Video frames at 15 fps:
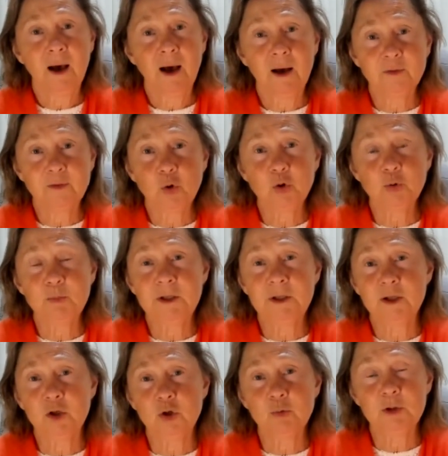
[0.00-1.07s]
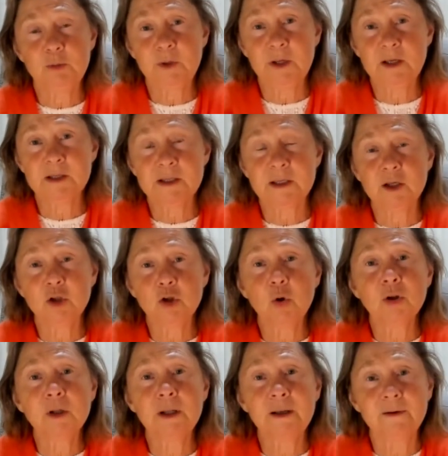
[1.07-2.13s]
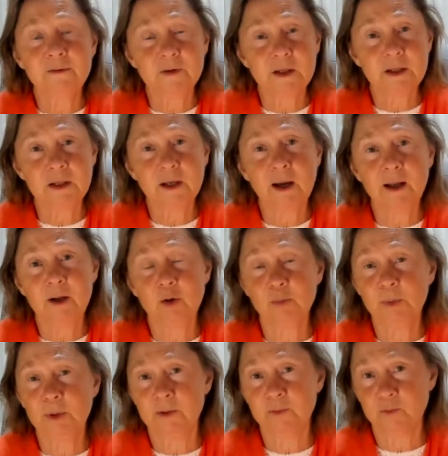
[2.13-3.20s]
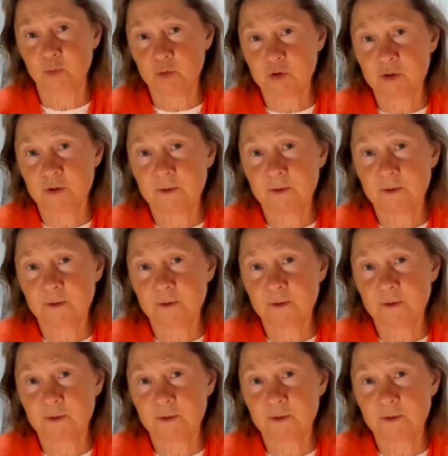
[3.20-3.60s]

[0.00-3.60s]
have taught me that human beings cannot live entirely on plant foods.